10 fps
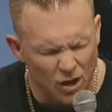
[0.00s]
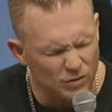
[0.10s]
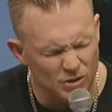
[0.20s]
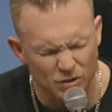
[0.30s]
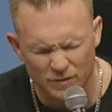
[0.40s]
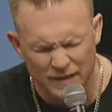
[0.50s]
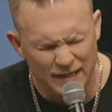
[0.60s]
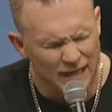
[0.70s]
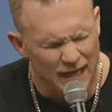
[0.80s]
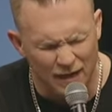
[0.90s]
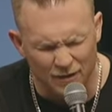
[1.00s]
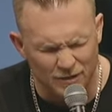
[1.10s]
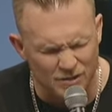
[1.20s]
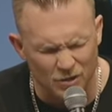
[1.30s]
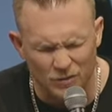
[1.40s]
also,
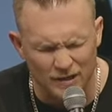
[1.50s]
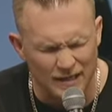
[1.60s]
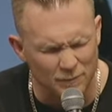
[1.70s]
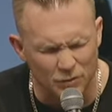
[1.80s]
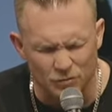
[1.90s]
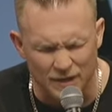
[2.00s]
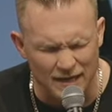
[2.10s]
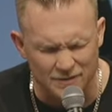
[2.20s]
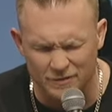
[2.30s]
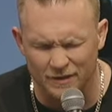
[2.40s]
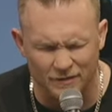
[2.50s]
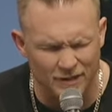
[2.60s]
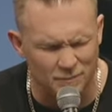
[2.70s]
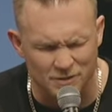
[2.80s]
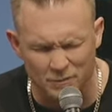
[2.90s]
uh, I saw the name Newcastle. I
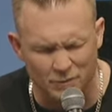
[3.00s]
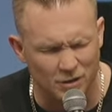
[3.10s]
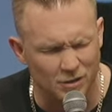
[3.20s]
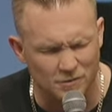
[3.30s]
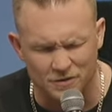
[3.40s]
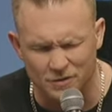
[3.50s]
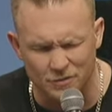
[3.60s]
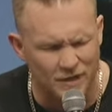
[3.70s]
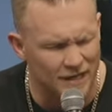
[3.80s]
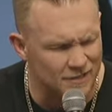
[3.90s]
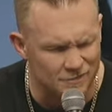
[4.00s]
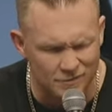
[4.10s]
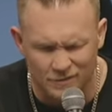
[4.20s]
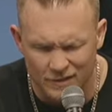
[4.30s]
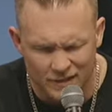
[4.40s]
think I'm somewhere close to
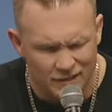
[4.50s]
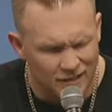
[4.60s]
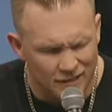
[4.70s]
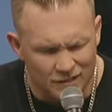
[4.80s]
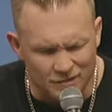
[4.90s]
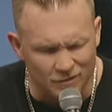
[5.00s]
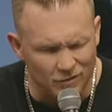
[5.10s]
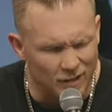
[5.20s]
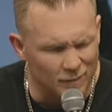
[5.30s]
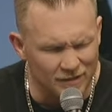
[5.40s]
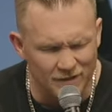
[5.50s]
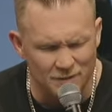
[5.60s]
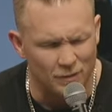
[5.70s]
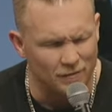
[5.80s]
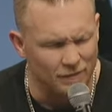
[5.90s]
Newcastle. So, Lord, I believe
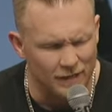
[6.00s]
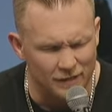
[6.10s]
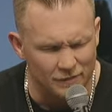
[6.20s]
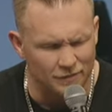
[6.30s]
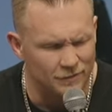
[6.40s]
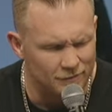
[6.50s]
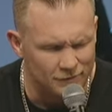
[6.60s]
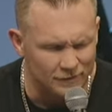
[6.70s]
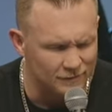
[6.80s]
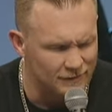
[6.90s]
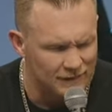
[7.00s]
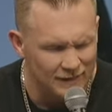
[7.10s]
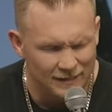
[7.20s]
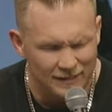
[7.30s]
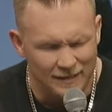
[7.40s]
that's prophetic too. So
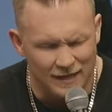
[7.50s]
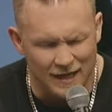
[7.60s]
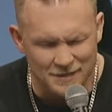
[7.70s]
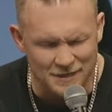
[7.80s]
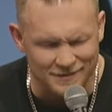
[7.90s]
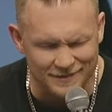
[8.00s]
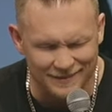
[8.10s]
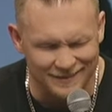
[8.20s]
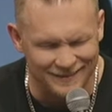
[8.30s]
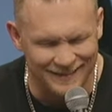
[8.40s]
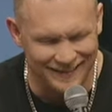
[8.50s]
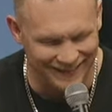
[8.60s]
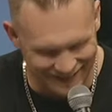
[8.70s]
I just, uh,